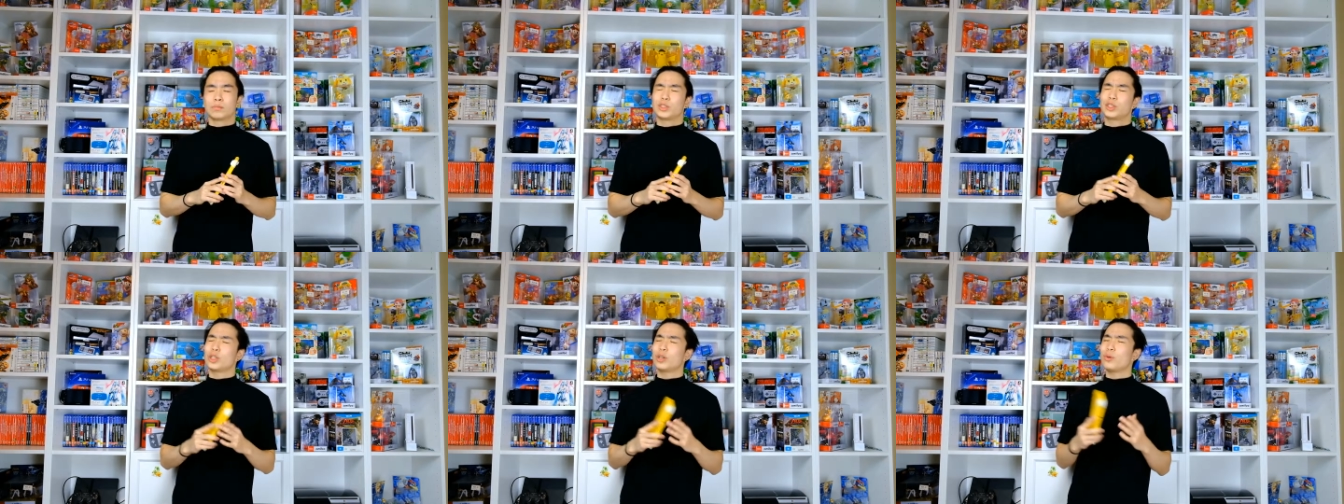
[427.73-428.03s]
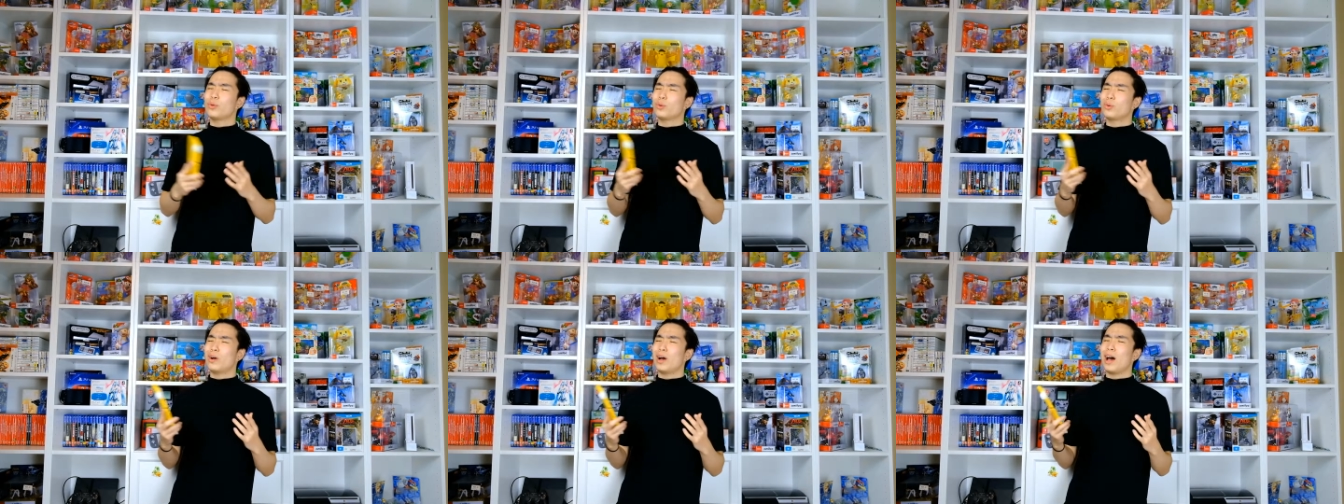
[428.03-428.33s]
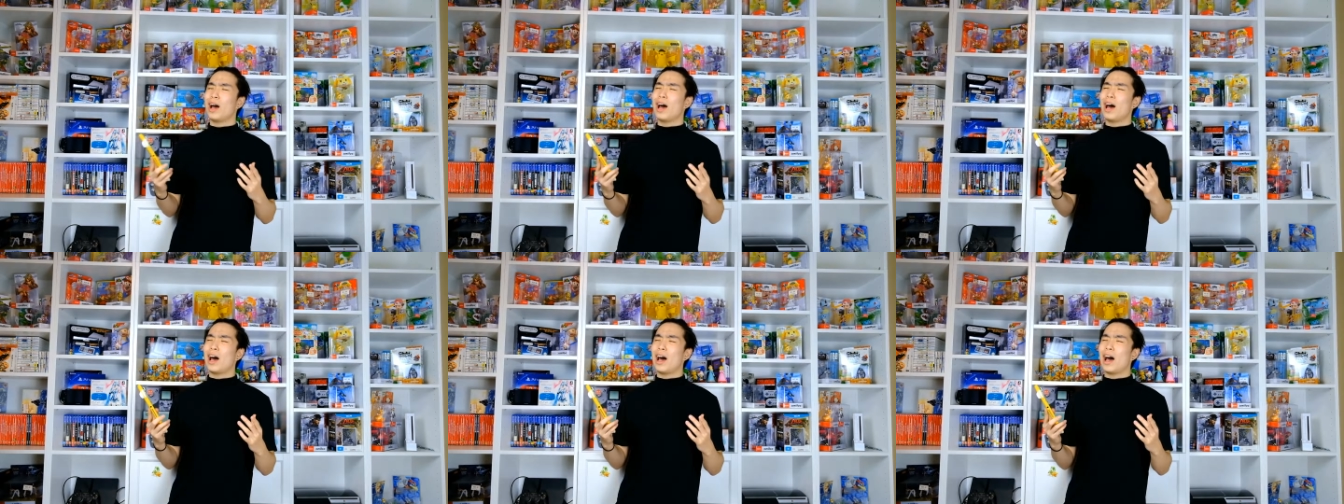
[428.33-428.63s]
So,
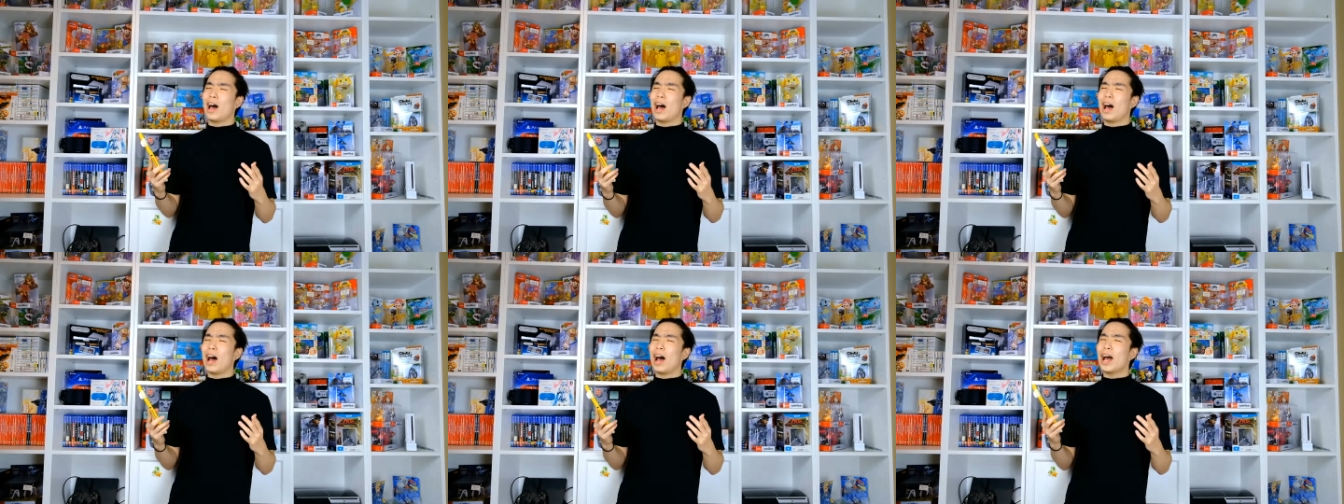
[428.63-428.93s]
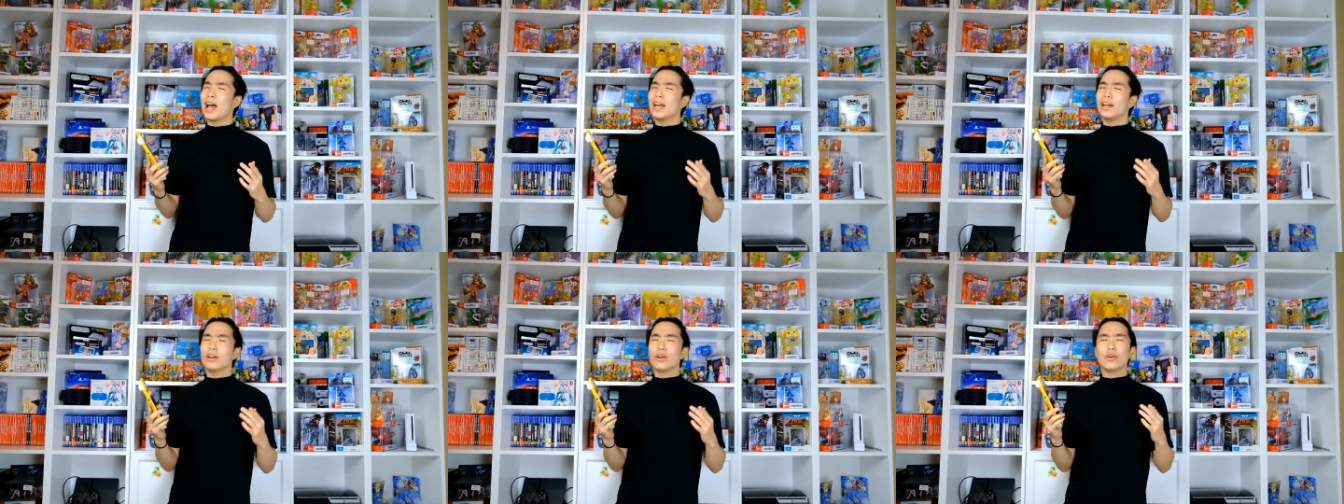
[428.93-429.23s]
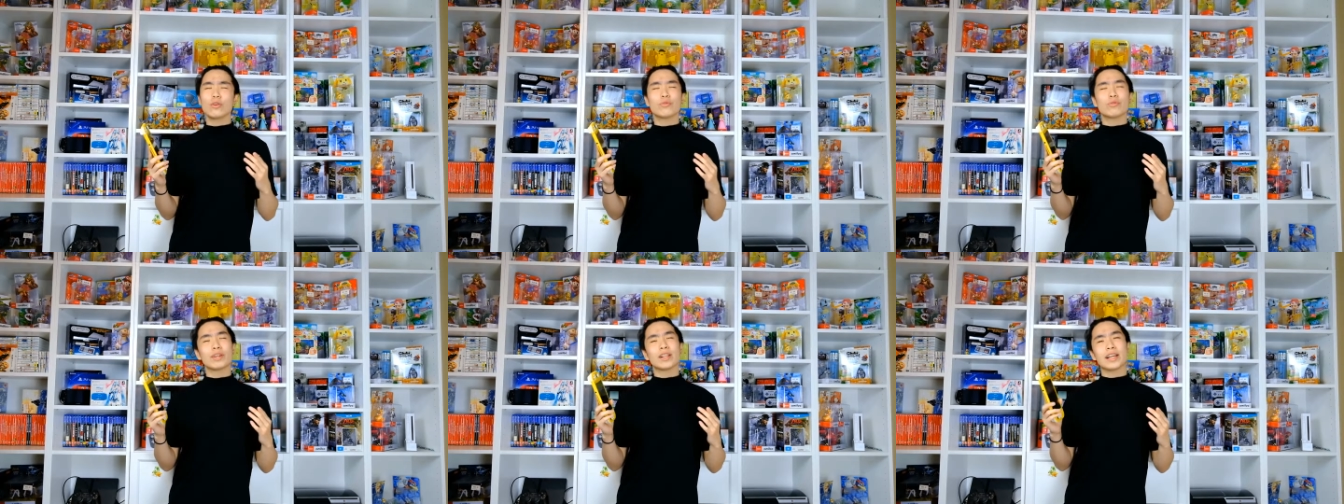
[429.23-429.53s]
I
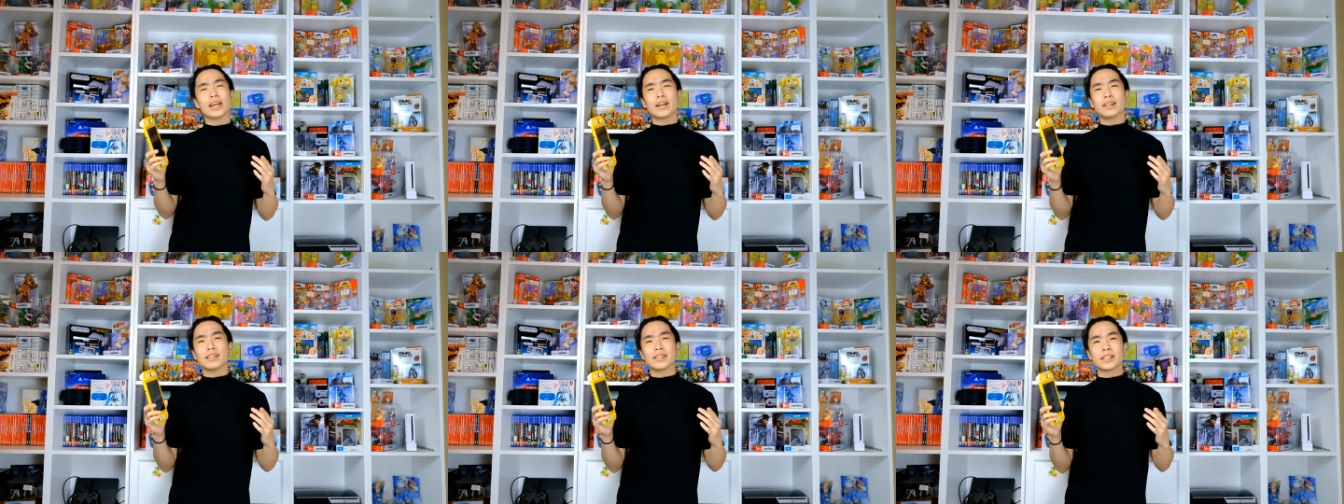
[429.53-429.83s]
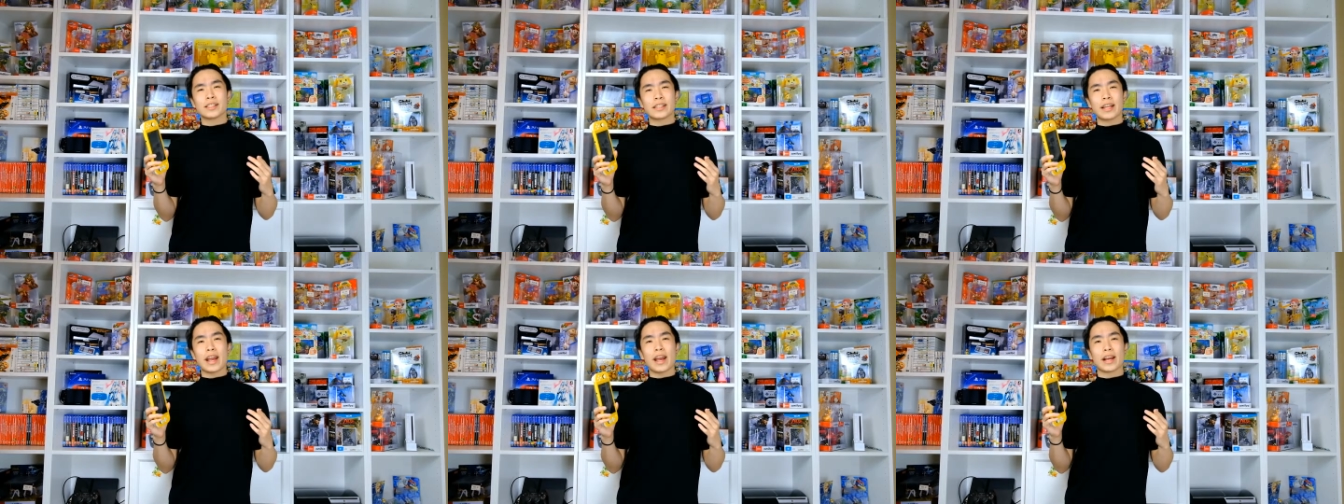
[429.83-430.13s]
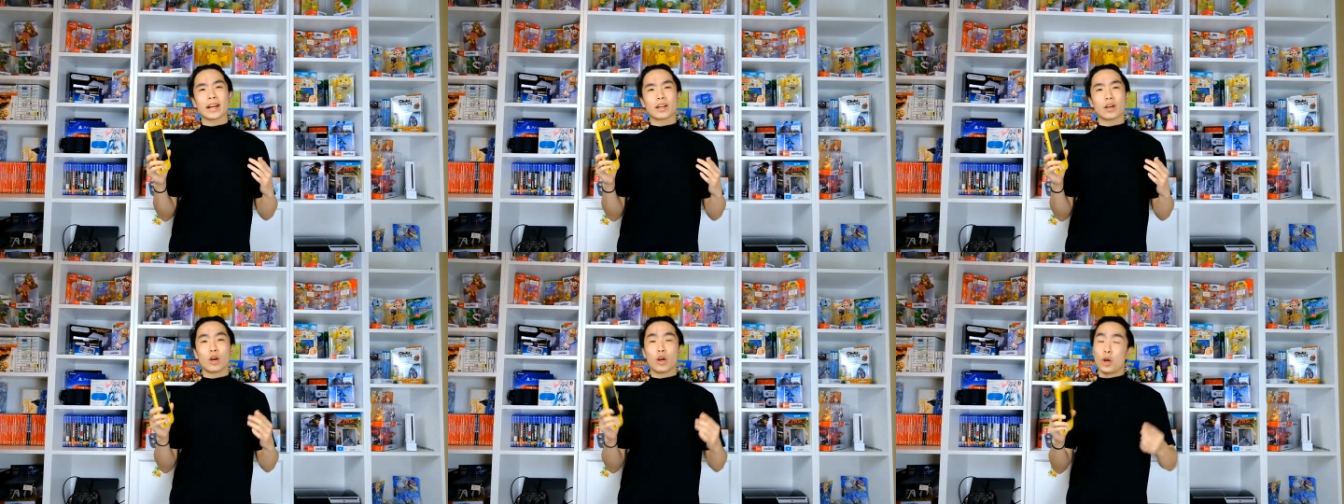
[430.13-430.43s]
don't really
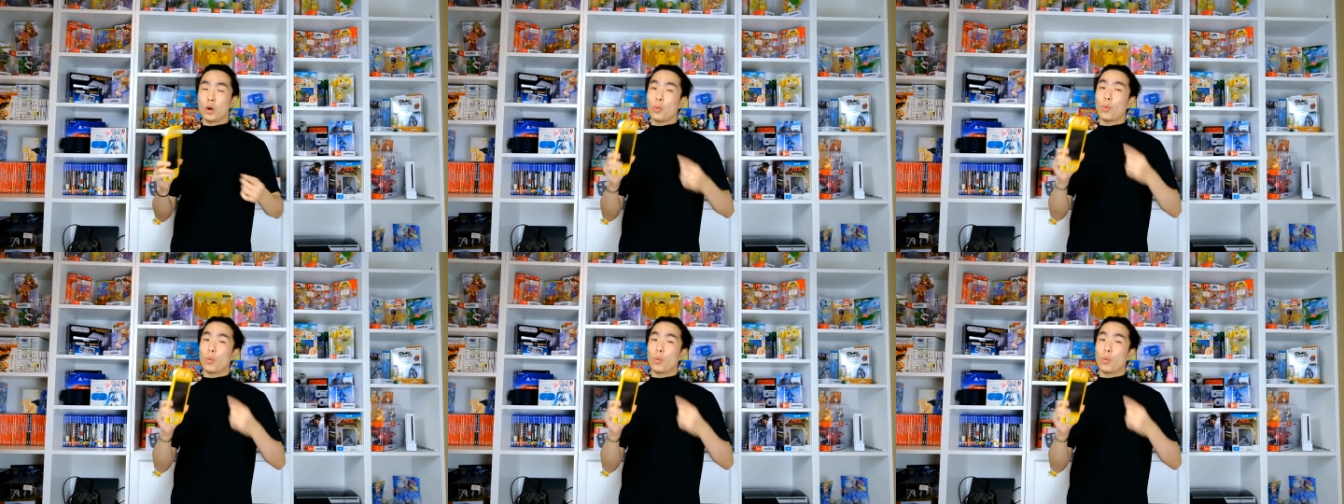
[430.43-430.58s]
understand.